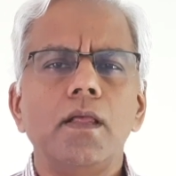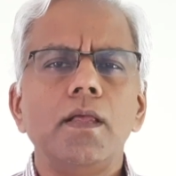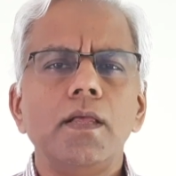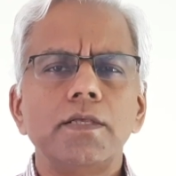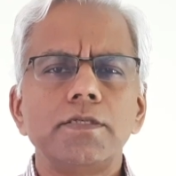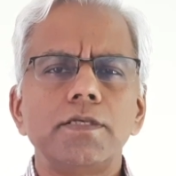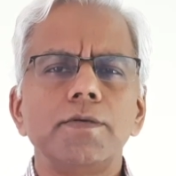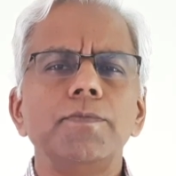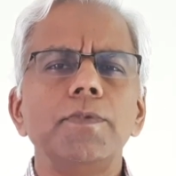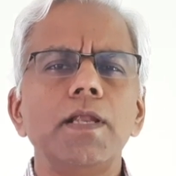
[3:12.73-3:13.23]

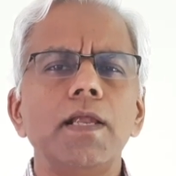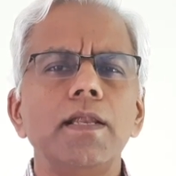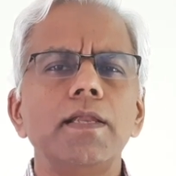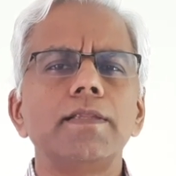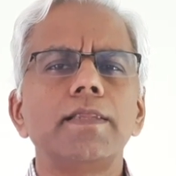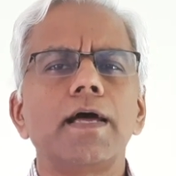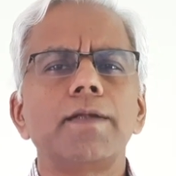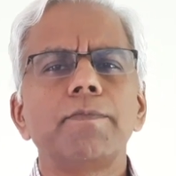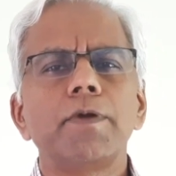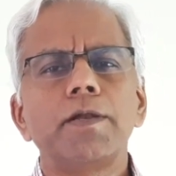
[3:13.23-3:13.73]
Similarly,
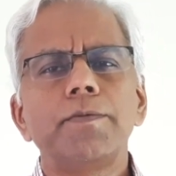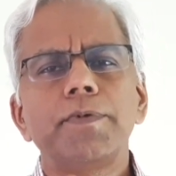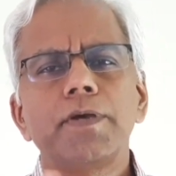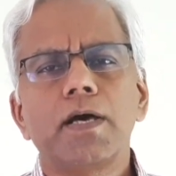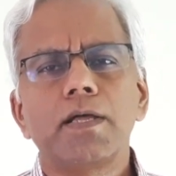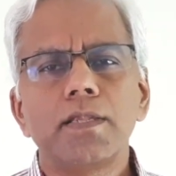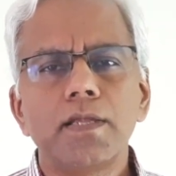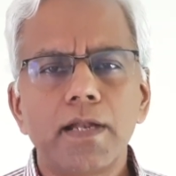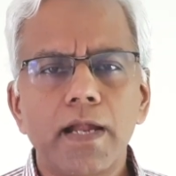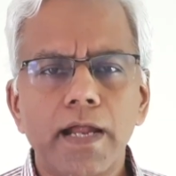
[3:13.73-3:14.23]
there might be
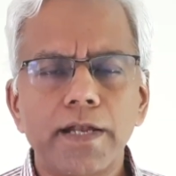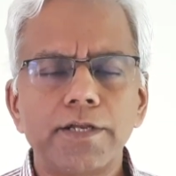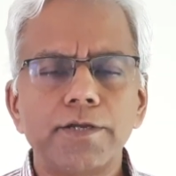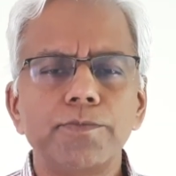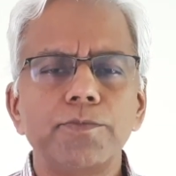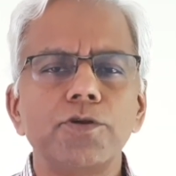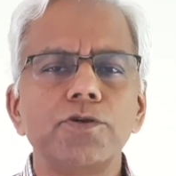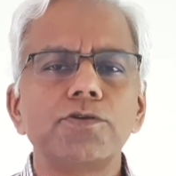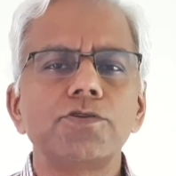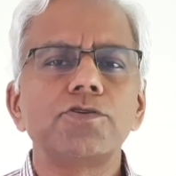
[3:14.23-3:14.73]
other
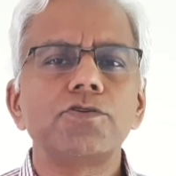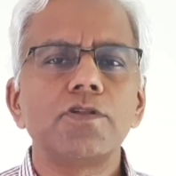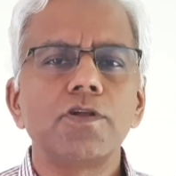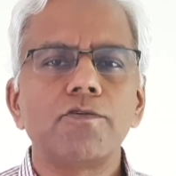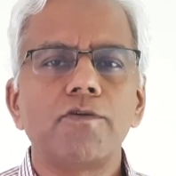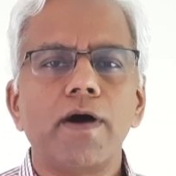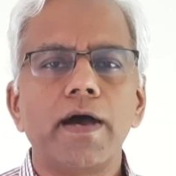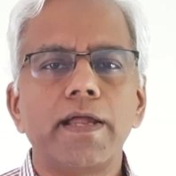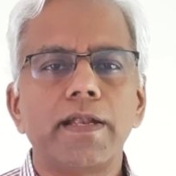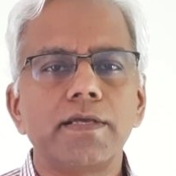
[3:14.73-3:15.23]
attributes to the
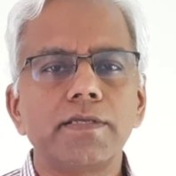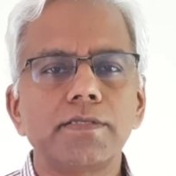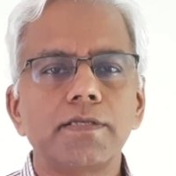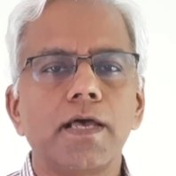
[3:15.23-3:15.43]
virus.